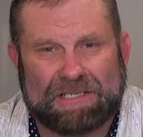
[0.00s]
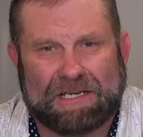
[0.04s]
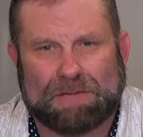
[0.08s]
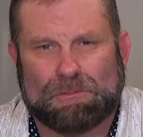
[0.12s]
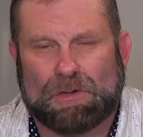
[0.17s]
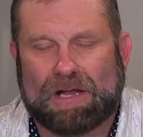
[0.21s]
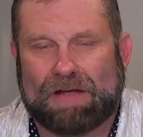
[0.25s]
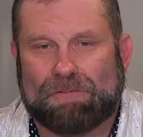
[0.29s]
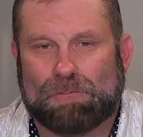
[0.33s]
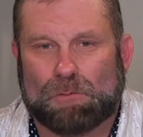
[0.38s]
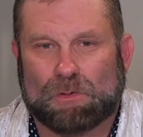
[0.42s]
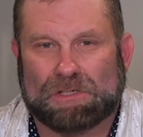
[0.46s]
I'm going
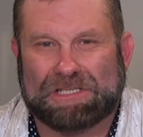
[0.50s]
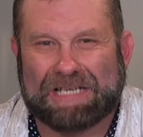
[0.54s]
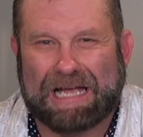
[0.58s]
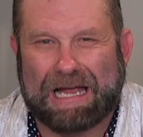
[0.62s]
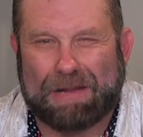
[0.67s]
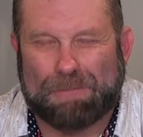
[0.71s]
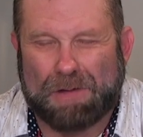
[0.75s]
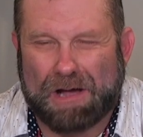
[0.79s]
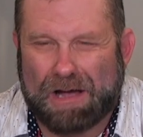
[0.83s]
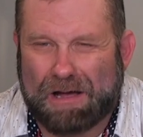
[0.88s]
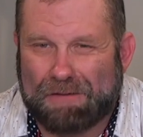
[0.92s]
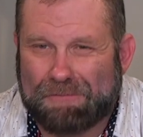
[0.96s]
to have more
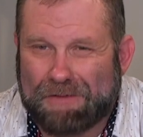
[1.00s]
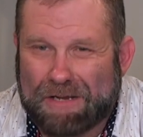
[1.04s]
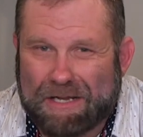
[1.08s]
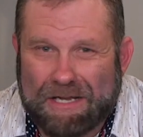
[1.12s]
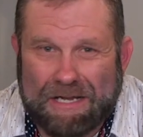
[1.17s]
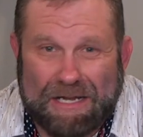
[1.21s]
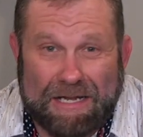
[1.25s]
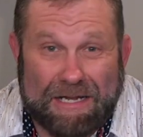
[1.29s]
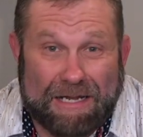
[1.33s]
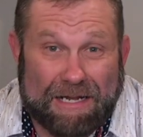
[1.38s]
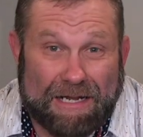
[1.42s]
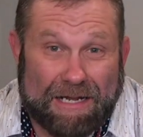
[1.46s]
time off.
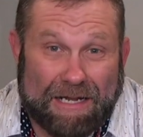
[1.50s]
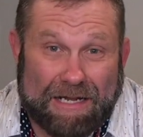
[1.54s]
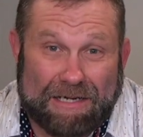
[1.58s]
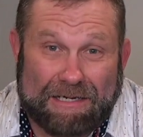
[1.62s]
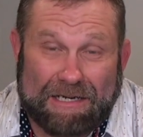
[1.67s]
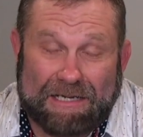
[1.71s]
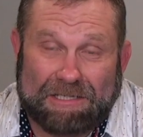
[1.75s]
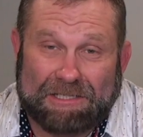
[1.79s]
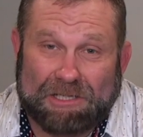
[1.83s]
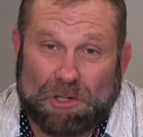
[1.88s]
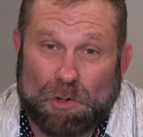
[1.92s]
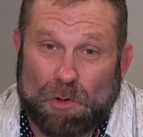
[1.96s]
And
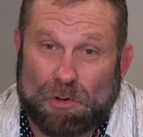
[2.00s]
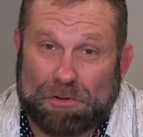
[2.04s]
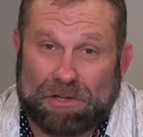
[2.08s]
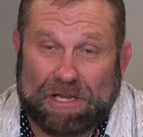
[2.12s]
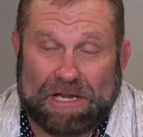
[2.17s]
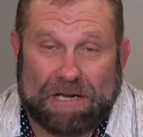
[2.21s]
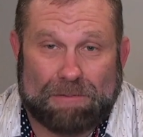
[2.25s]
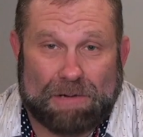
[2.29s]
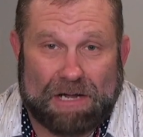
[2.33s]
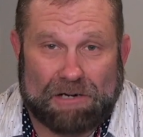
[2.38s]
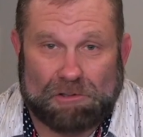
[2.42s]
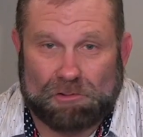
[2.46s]
that's the whole thing
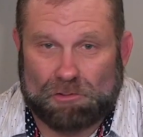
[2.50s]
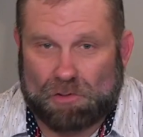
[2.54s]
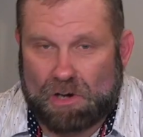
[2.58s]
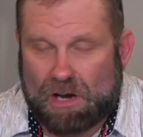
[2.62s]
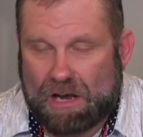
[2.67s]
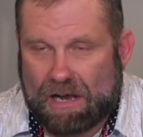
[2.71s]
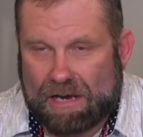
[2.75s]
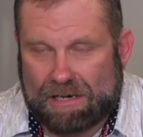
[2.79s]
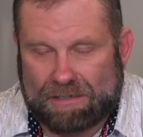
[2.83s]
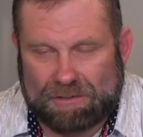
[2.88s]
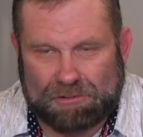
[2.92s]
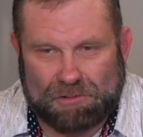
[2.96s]
about
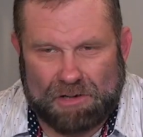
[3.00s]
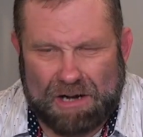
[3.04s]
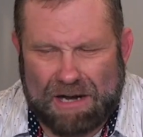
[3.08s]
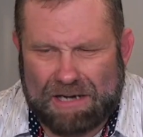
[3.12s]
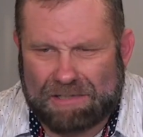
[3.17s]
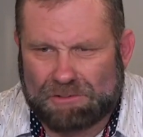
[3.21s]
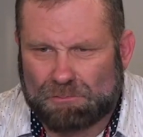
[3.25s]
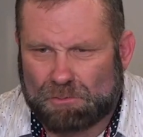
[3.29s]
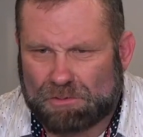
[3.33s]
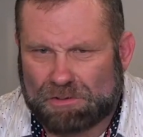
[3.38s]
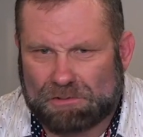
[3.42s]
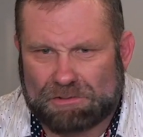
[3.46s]
grind.
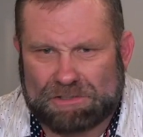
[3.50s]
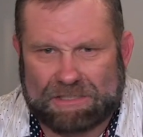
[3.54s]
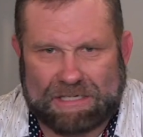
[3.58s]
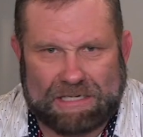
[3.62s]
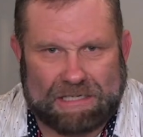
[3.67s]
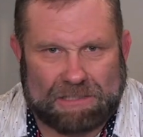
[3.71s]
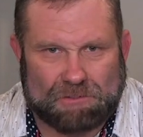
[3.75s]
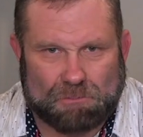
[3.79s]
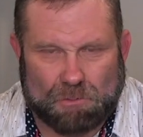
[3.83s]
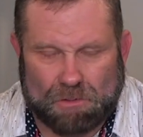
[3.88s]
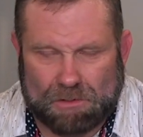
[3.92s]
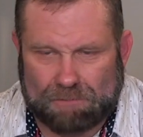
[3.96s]
Grind's one of those
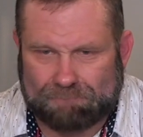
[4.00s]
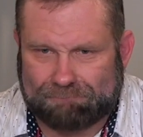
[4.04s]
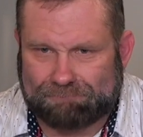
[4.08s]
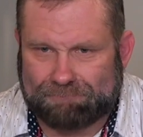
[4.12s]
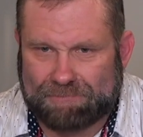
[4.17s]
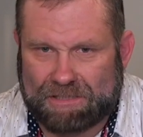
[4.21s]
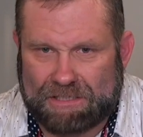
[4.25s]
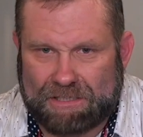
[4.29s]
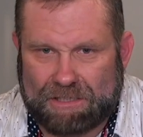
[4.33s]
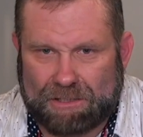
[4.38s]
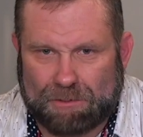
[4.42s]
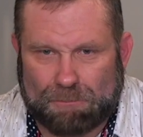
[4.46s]
things where,
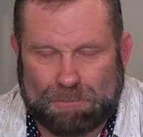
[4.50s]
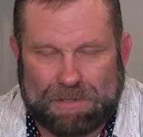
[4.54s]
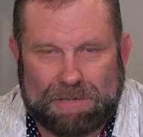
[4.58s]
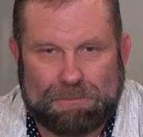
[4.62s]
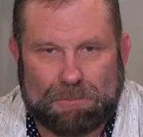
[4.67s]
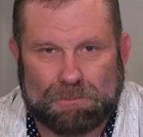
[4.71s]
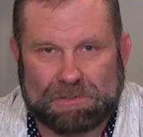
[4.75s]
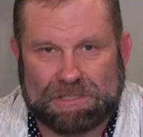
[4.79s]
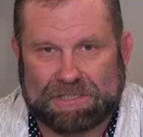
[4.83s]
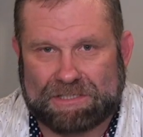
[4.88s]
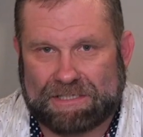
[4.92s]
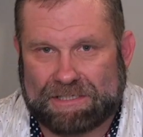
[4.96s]

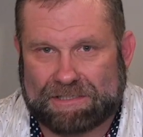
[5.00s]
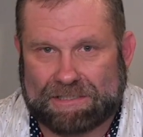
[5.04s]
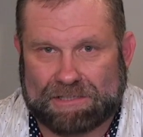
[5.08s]
people just get